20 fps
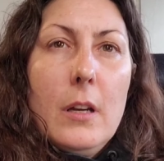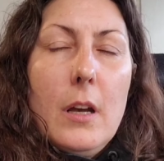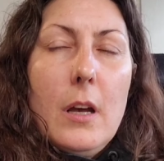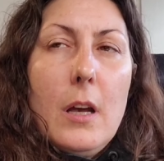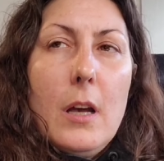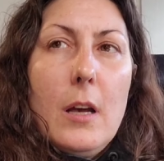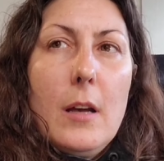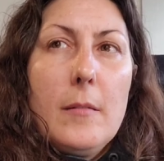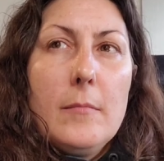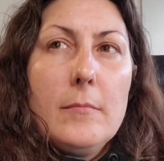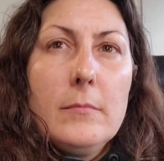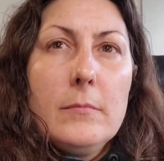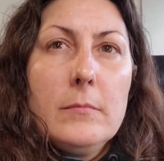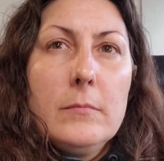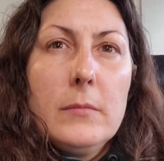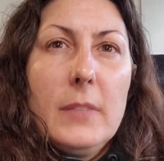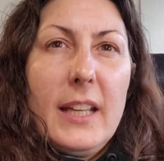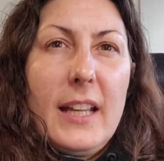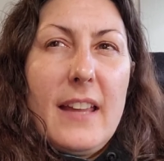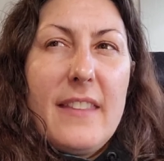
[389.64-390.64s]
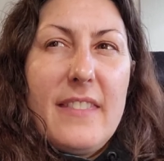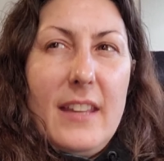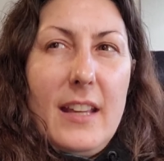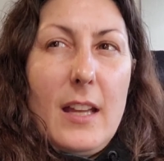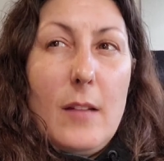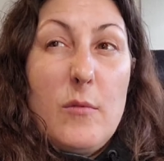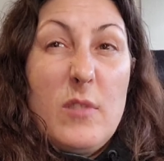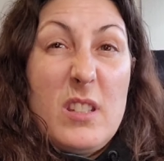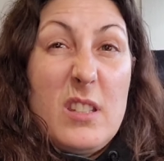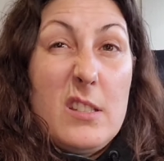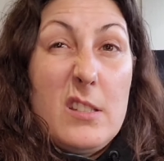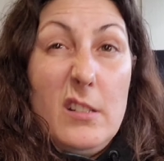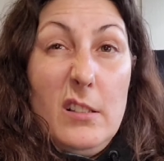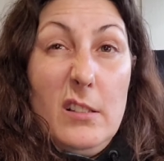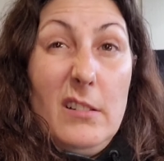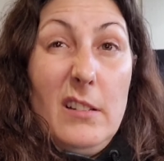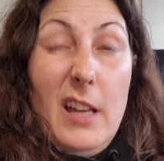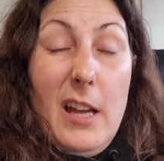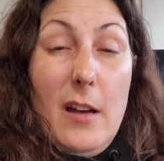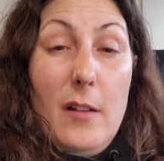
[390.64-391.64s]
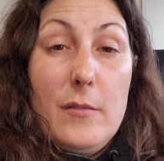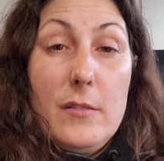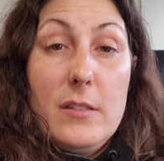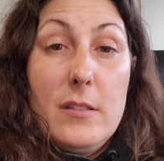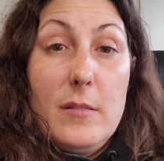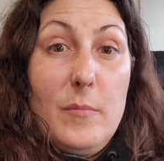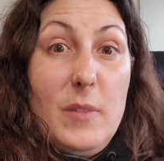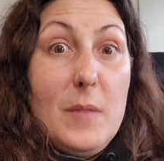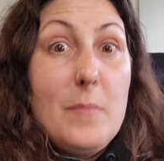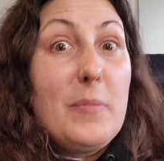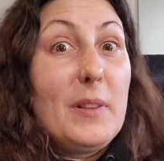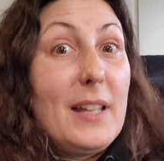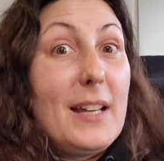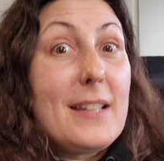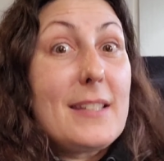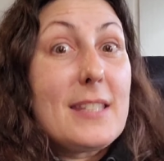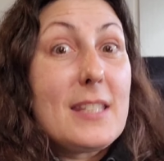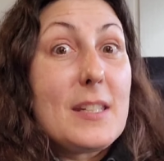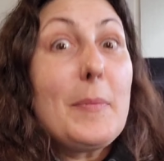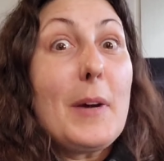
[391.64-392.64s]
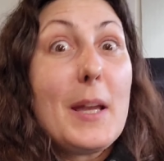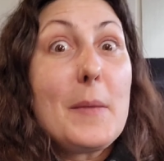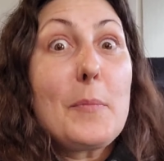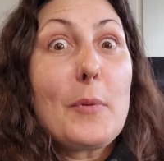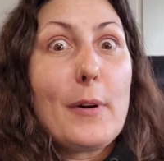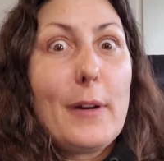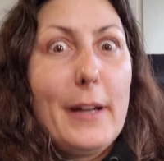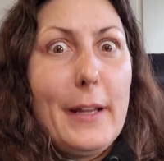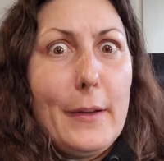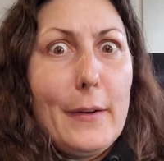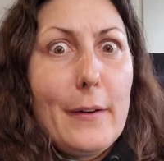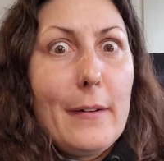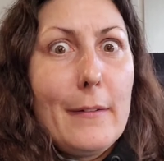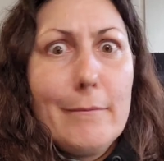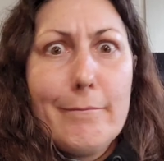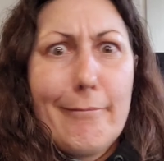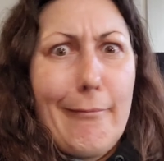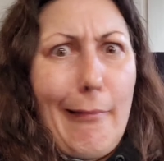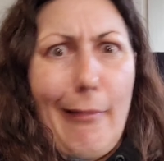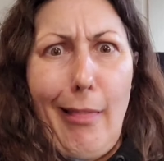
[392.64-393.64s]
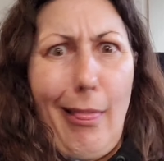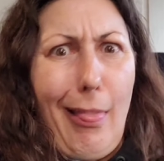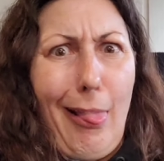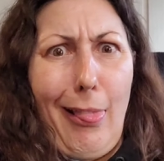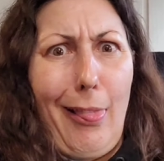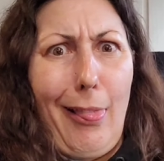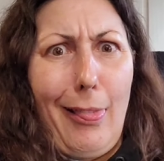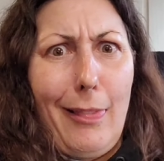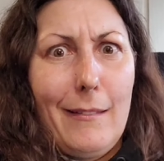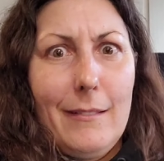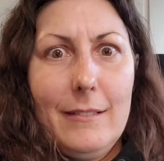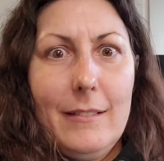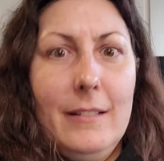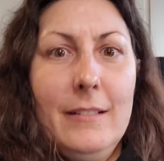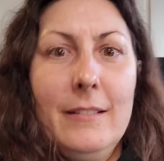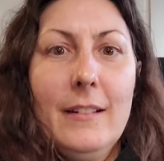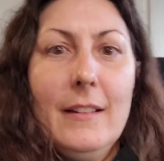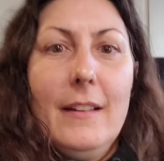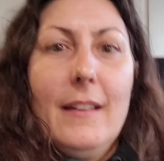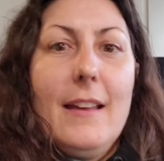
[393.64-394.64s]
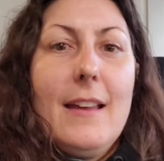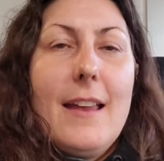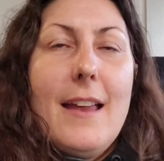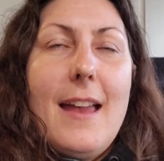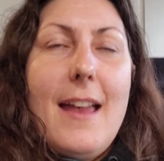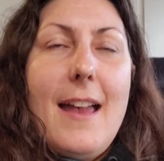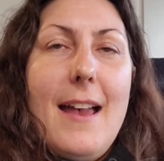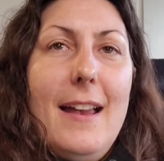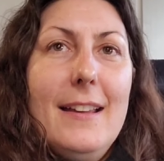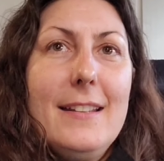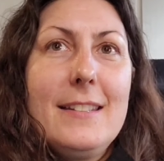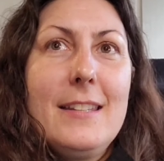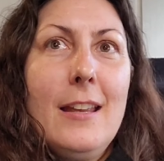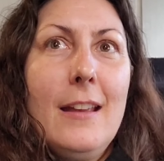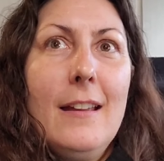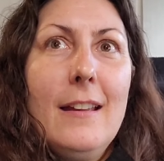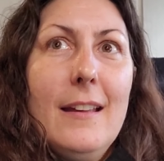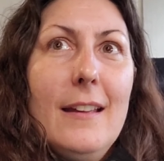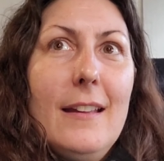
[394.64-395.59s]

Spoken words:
I think I was still allowed to be blessed by prayer. And